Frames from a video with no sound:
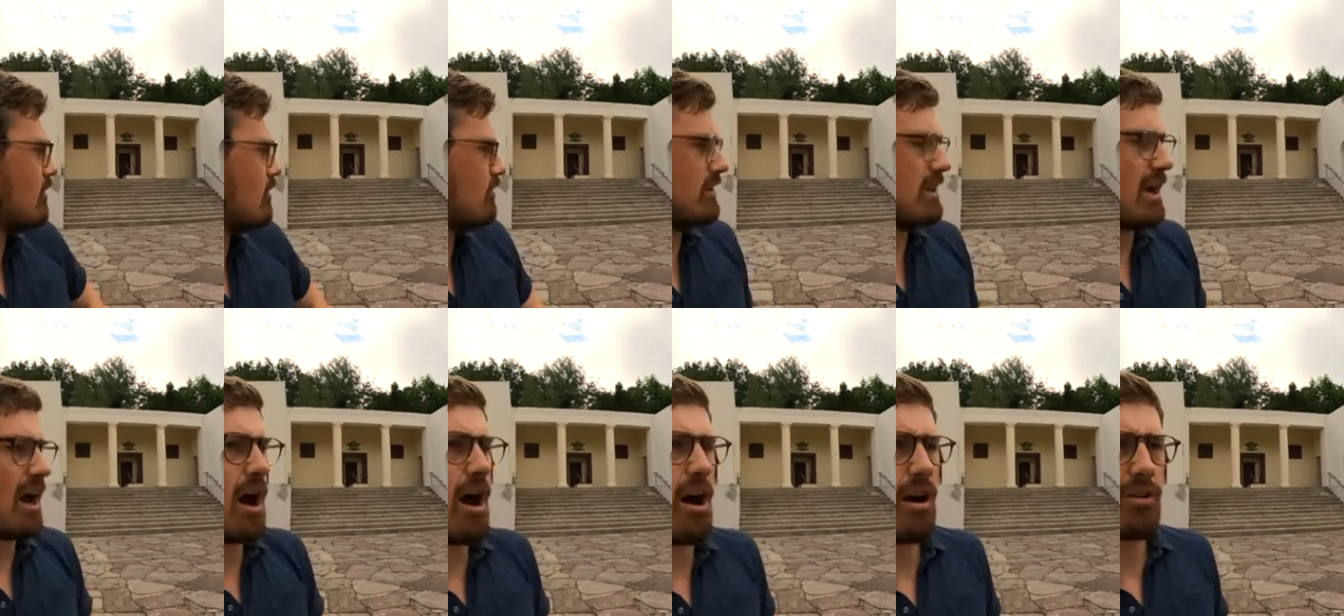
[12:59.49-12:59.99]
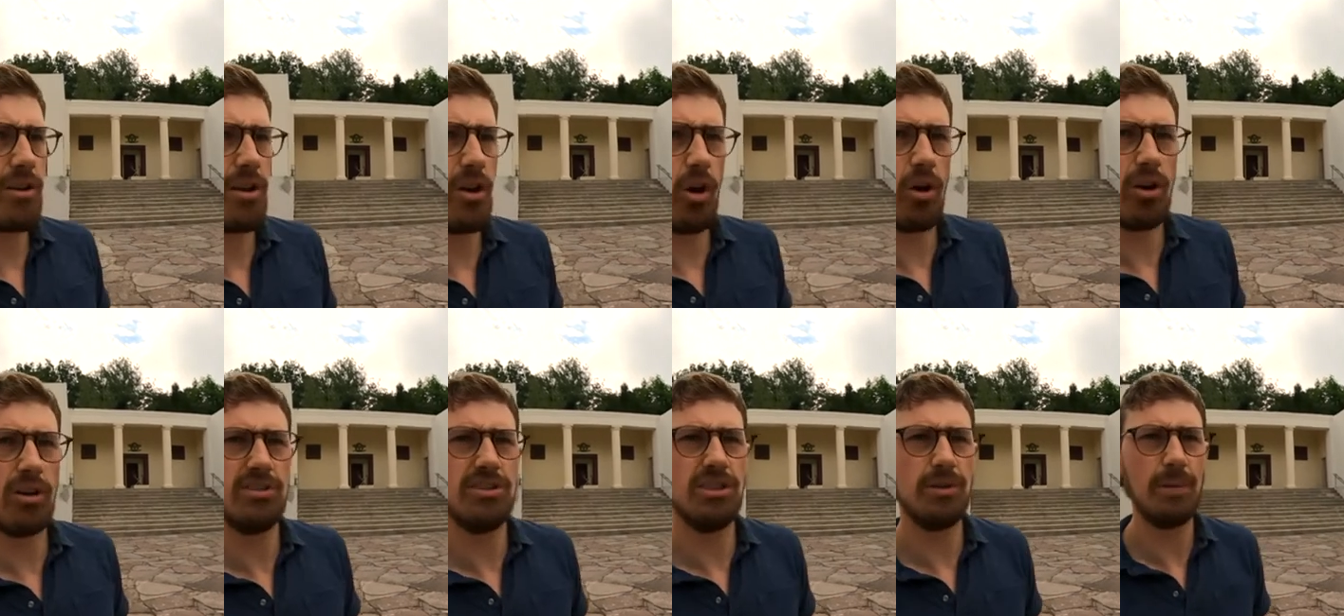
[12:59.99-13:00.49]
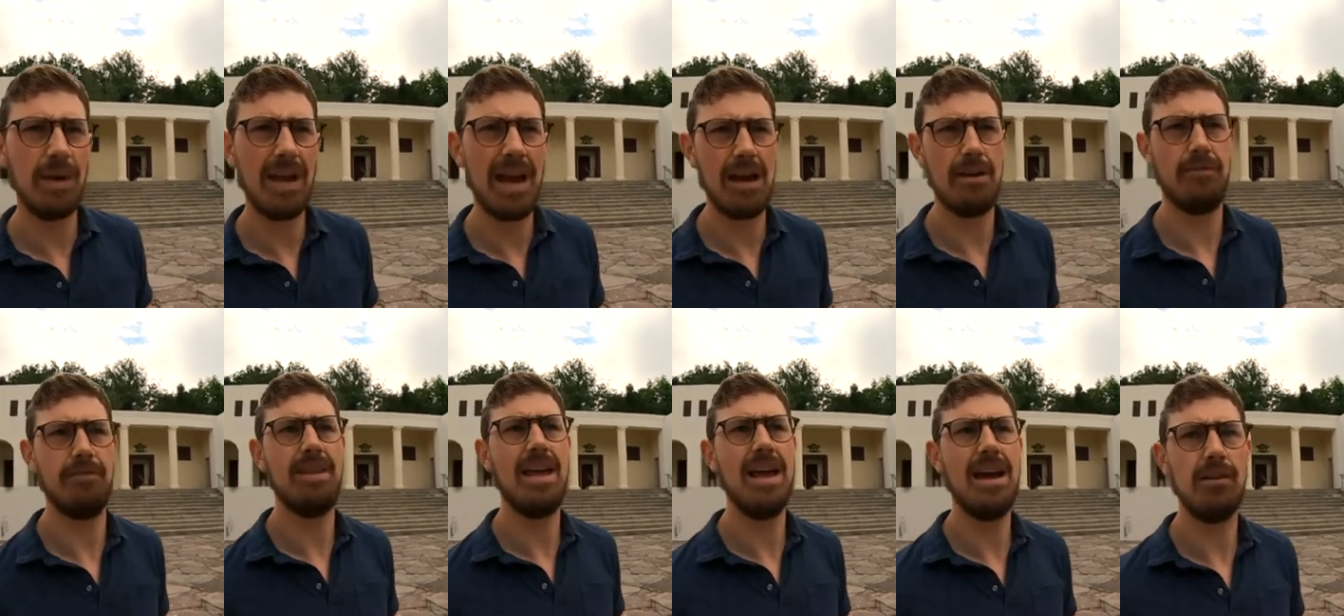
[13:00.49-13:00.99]
on the archaeology we
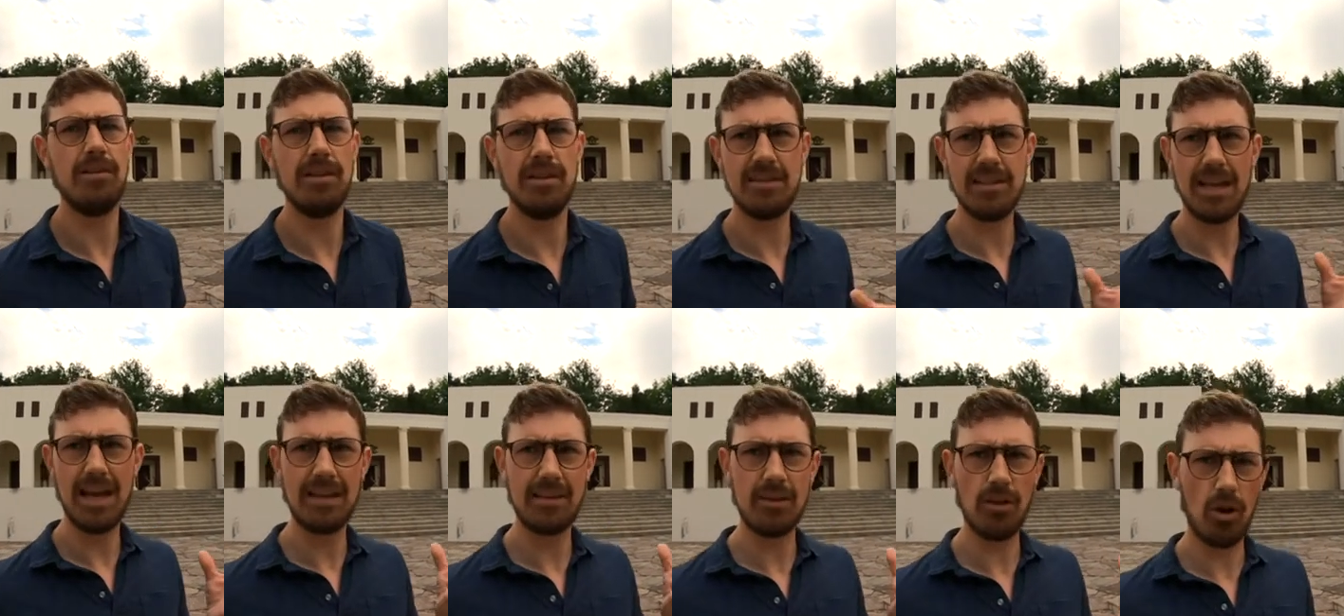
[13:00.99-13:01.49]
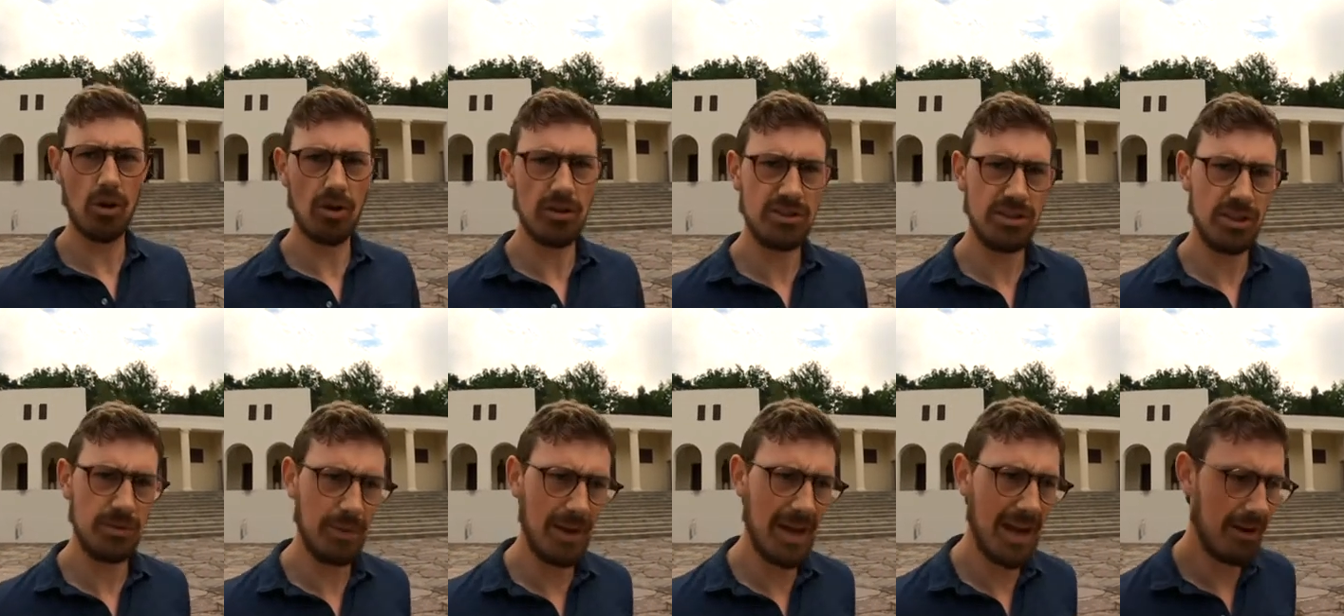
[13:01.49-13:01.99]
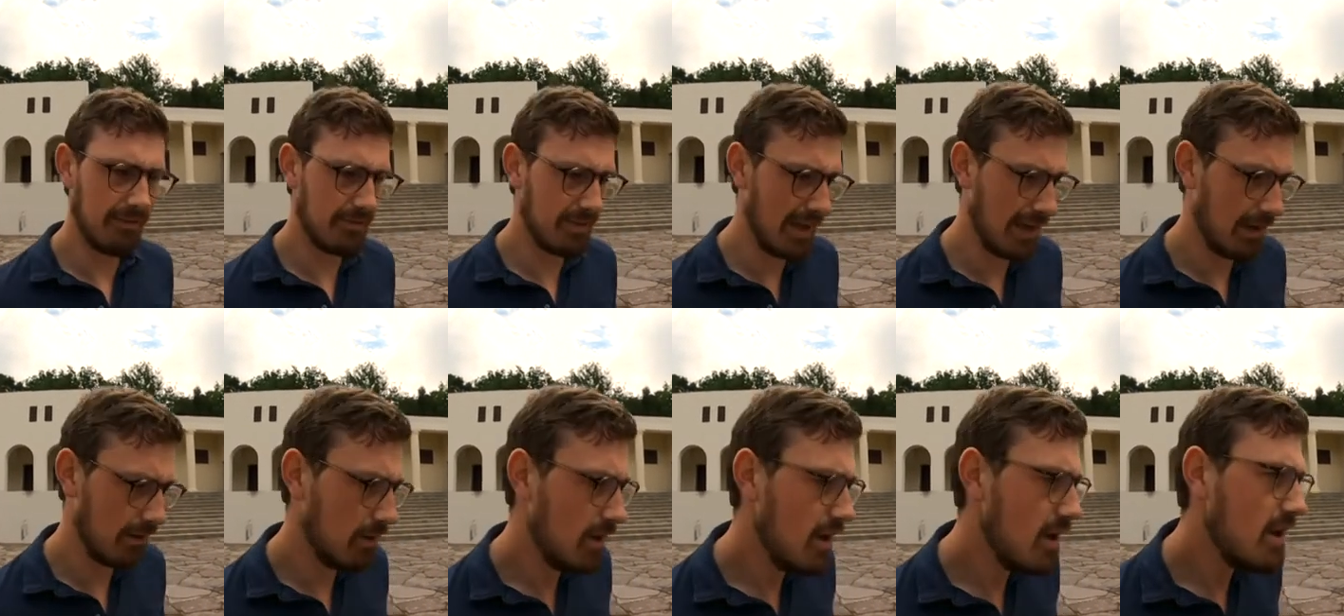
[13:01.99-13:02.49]
have now, the technology we have
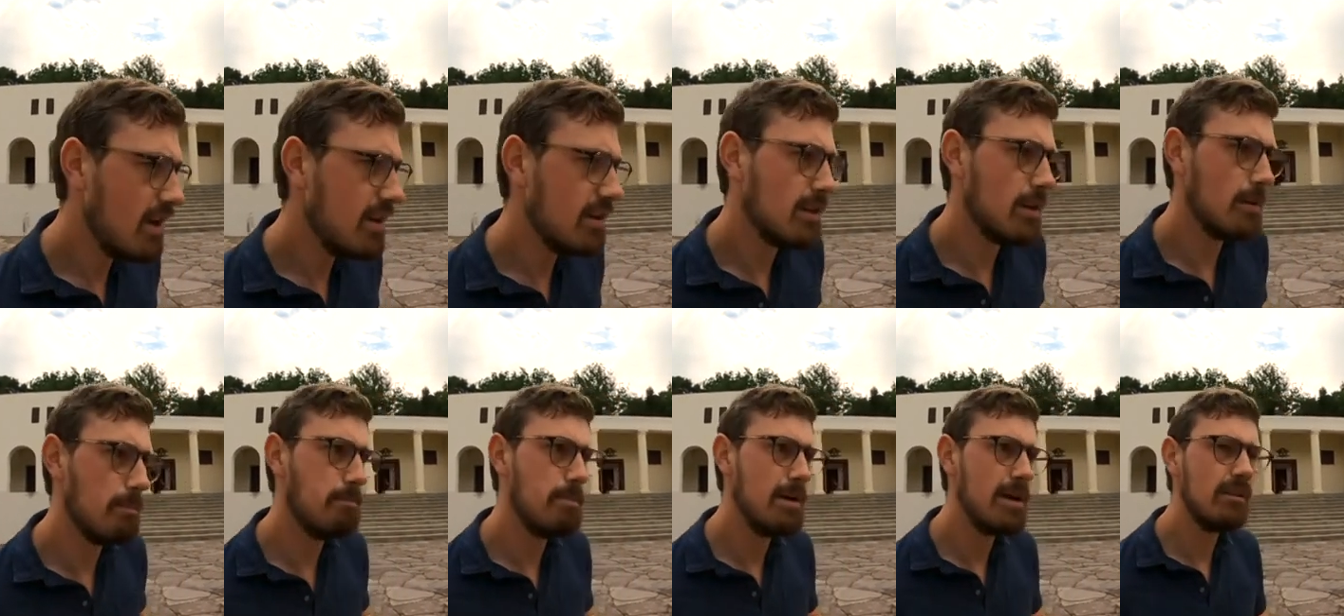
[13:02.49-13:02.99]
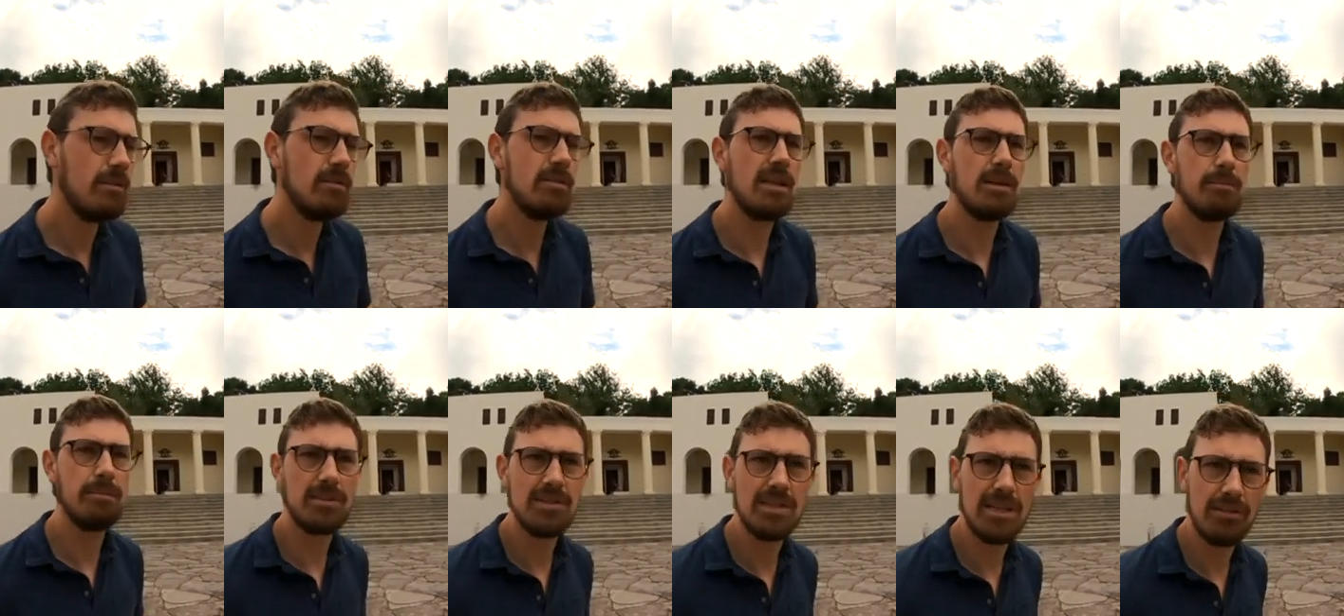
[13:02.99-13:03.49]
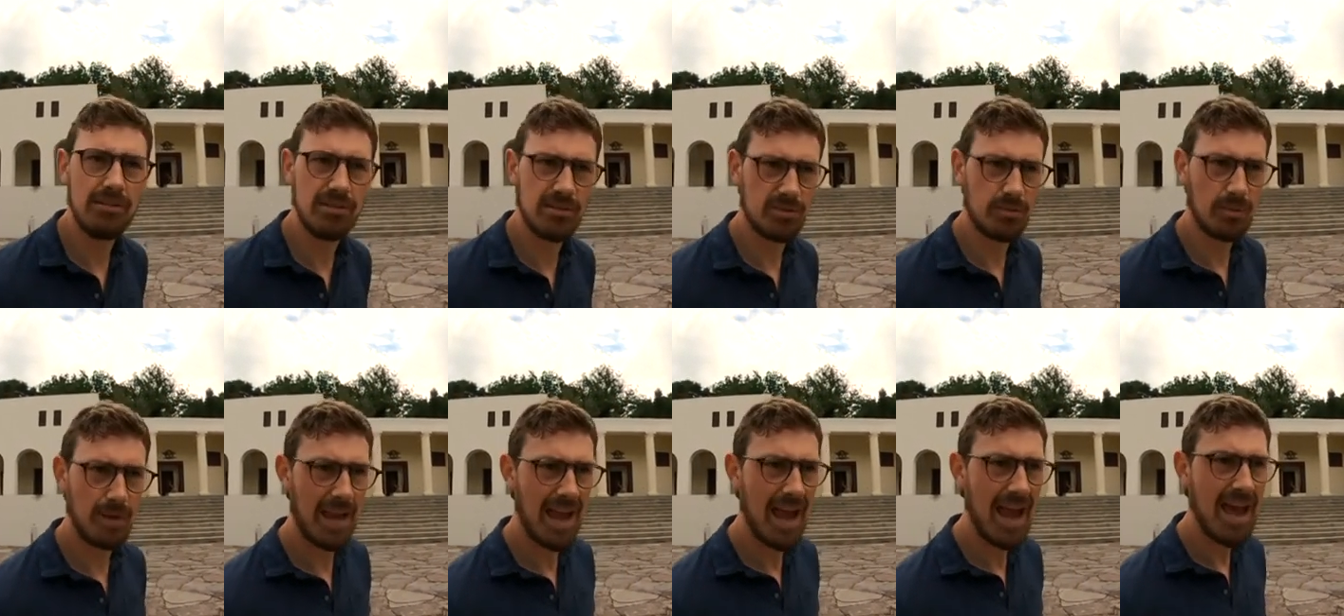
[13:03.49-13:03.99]
now, the building materials
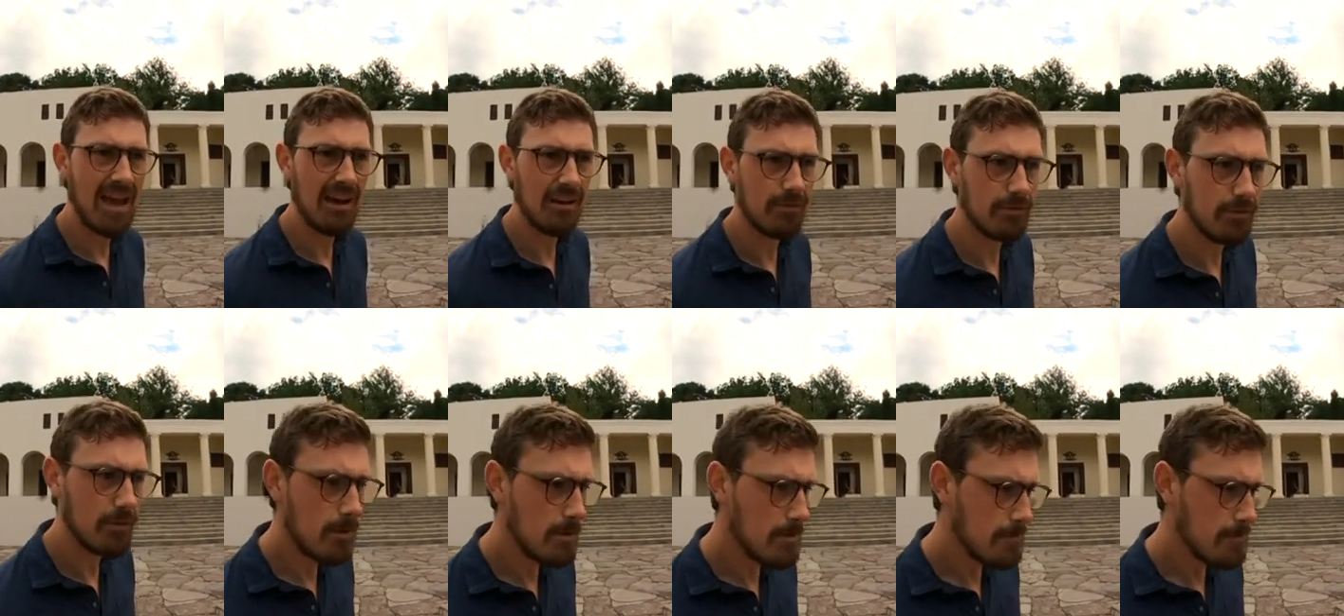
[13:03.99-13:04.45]
we have.